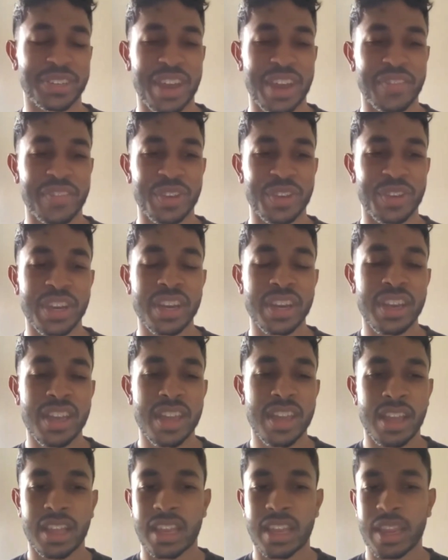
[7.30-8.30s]
to have you here.
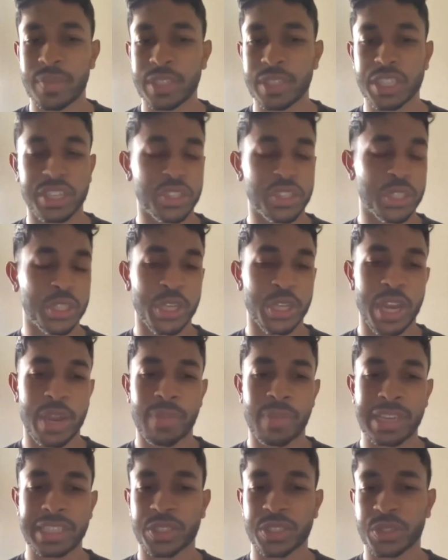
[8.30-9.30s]
Let me just share
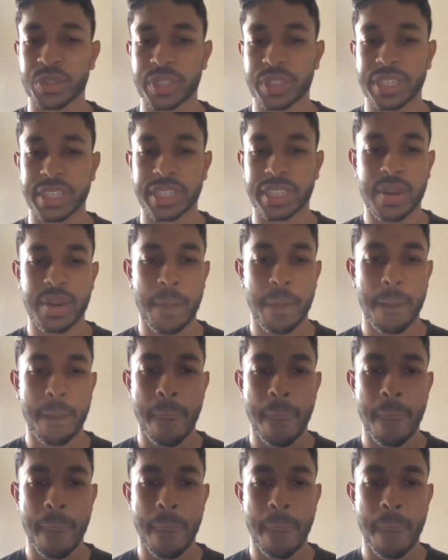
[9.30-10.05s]
my screen.